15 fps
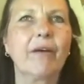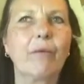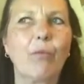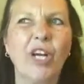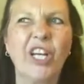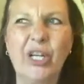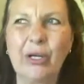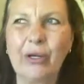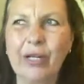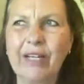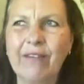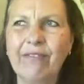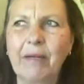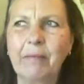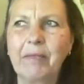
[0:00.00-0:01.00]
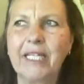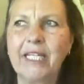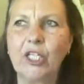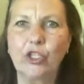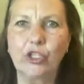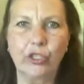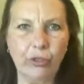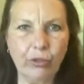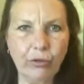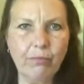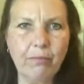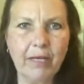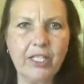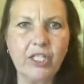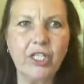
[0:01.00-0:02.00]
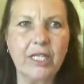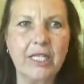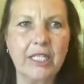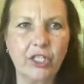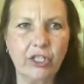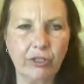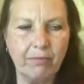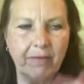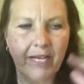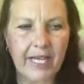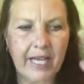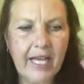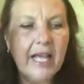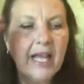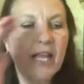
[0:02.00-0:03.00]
I wonder if I'm getting too much into my